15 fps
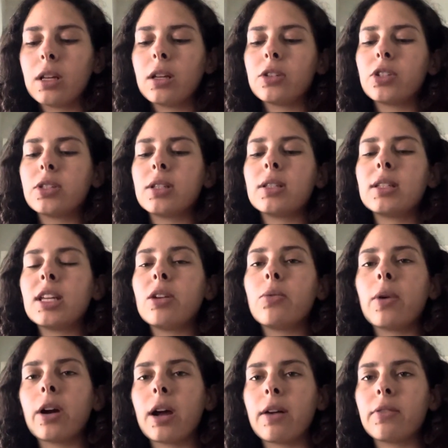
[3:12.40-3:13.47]
just to see
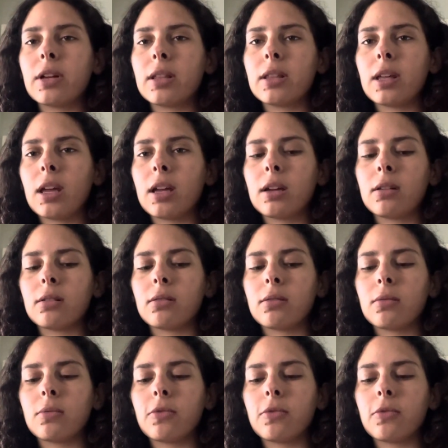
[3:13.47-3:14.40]
where everything